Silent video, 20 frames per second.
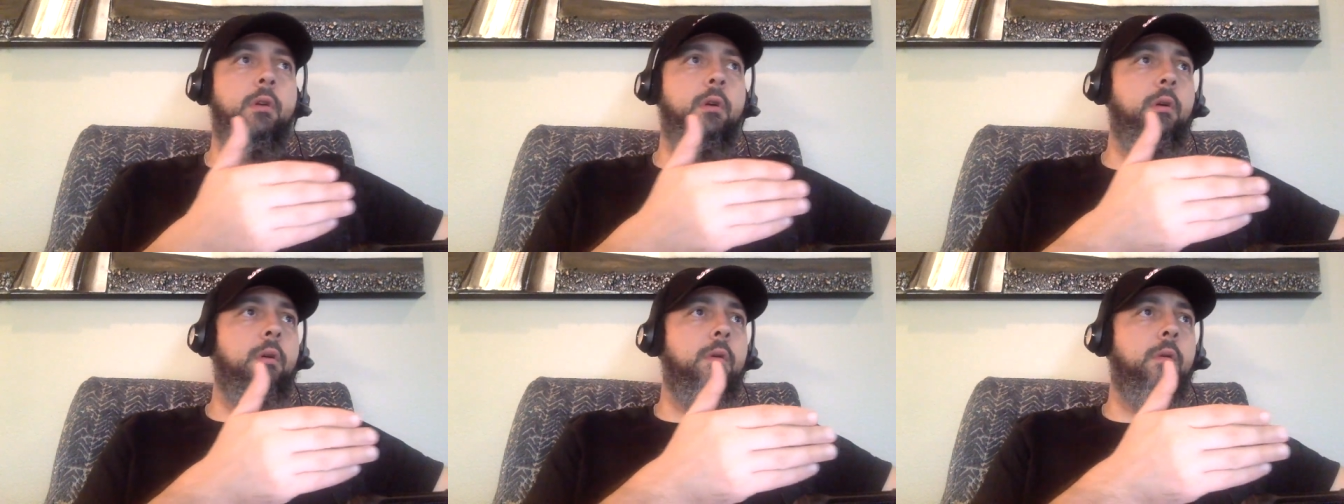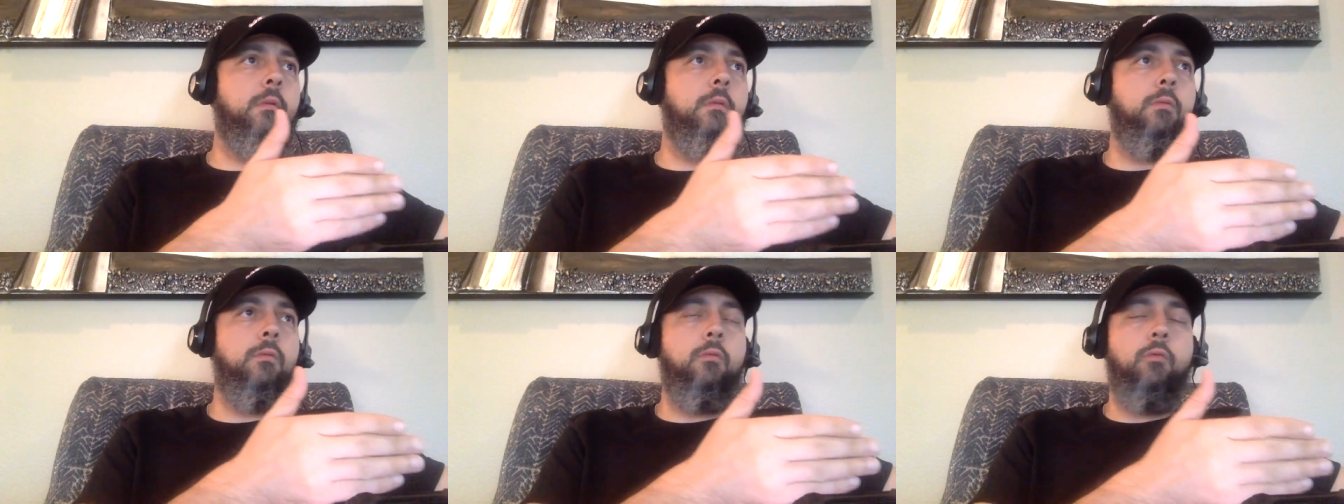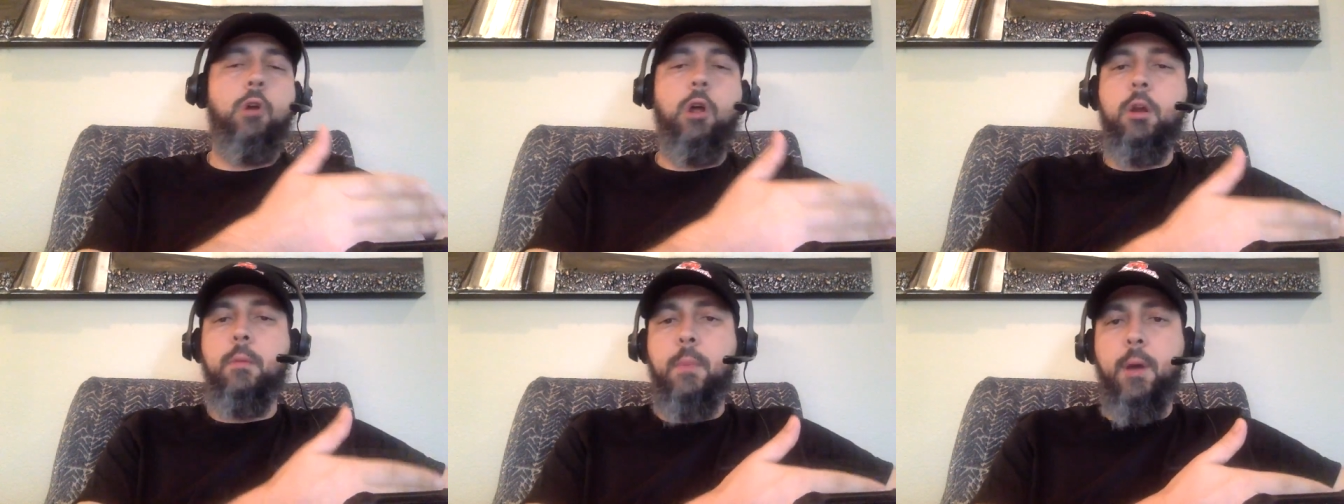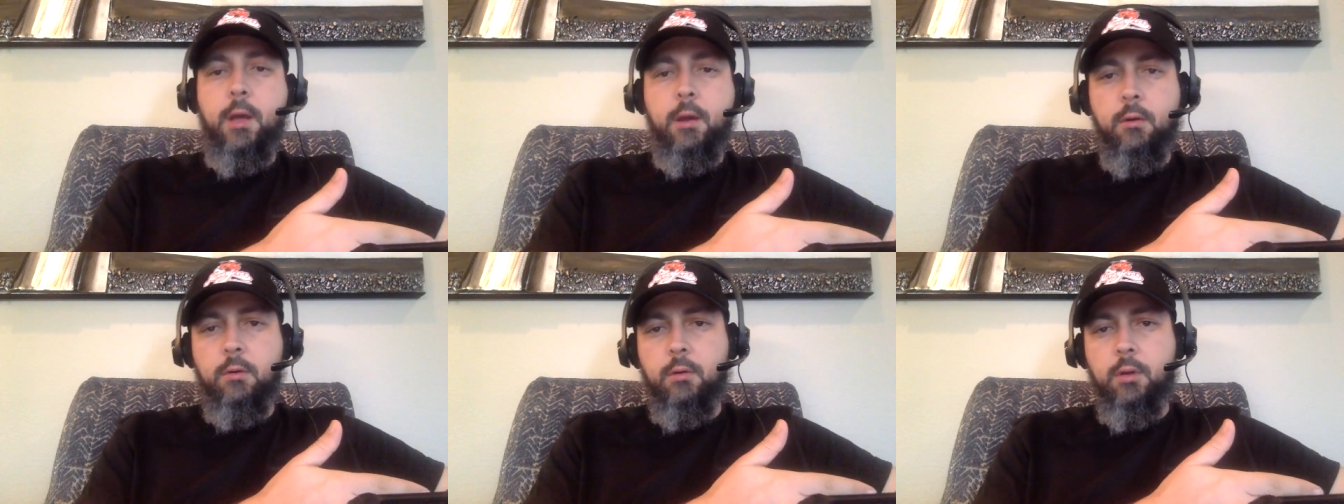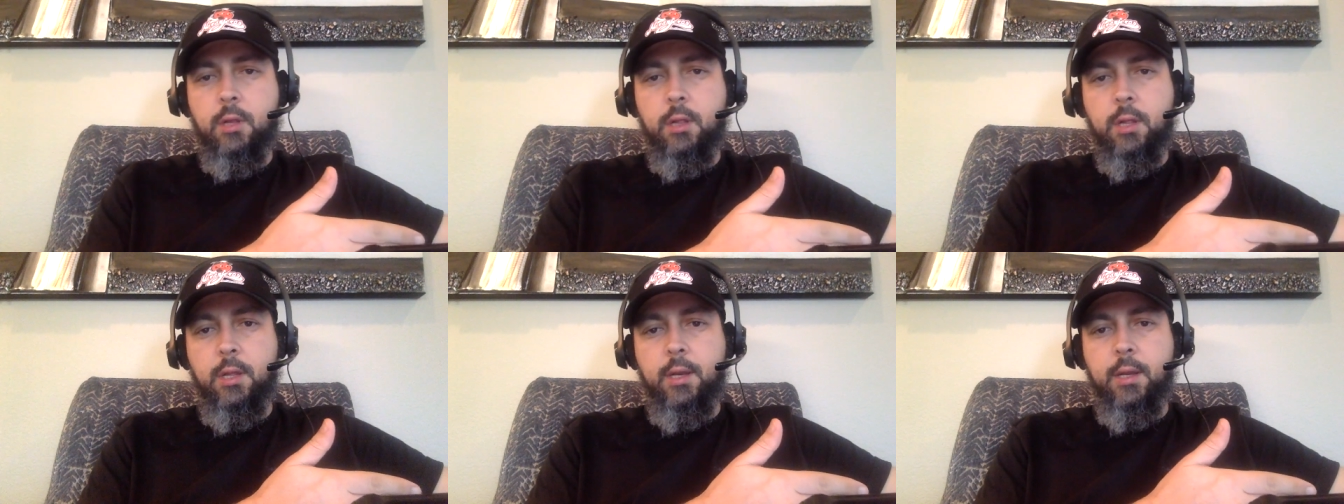to run my own
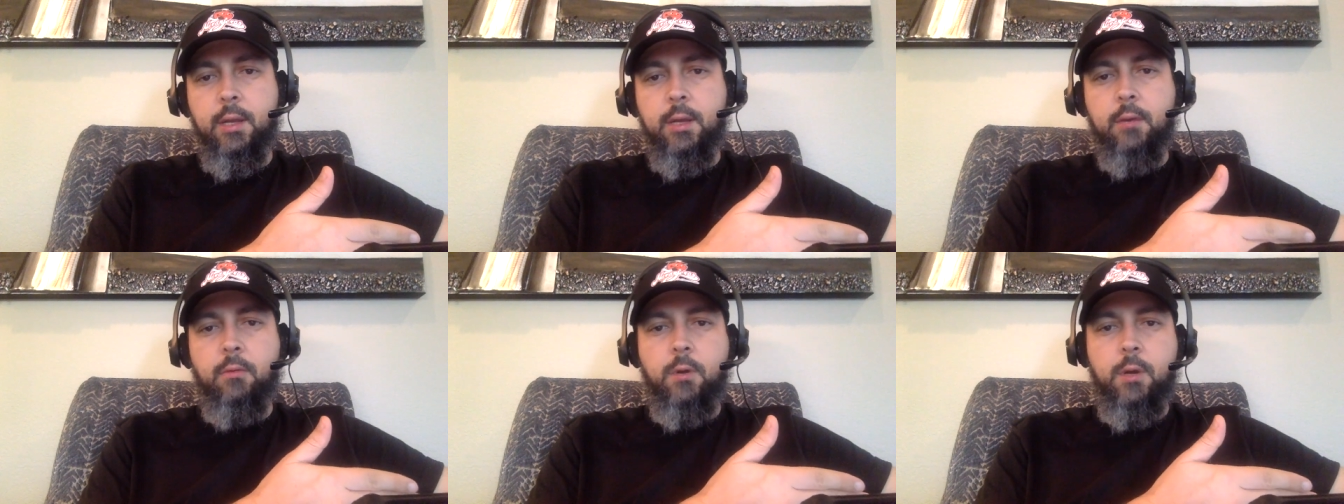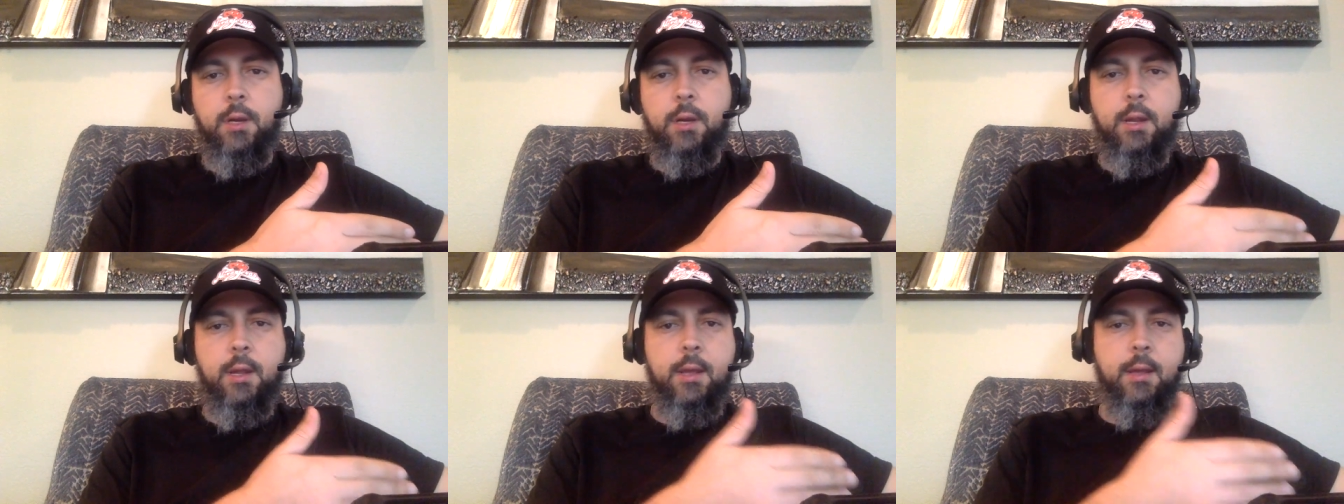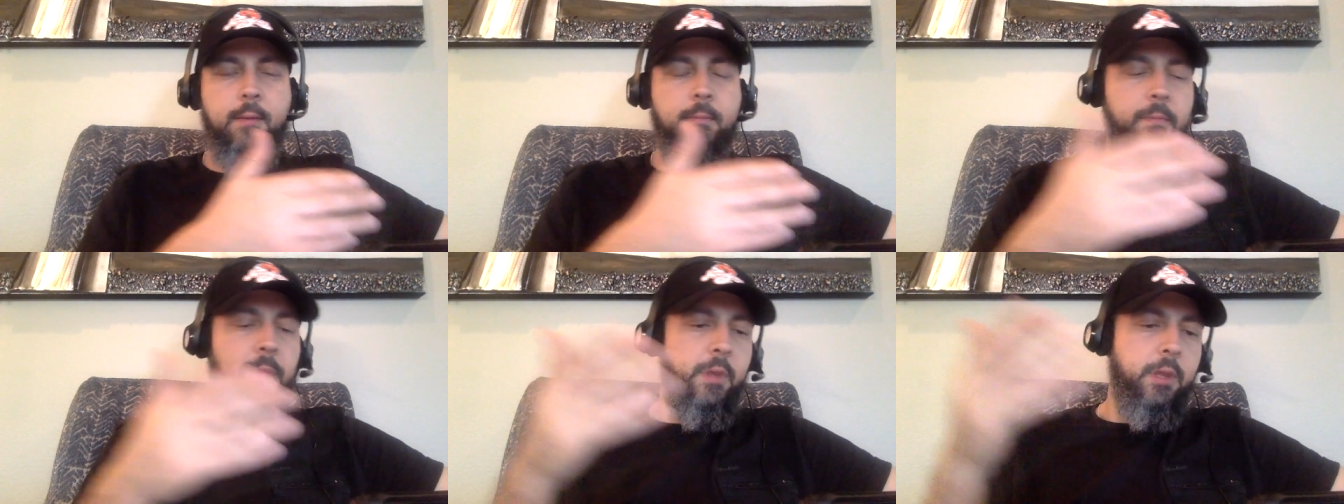clinic one day.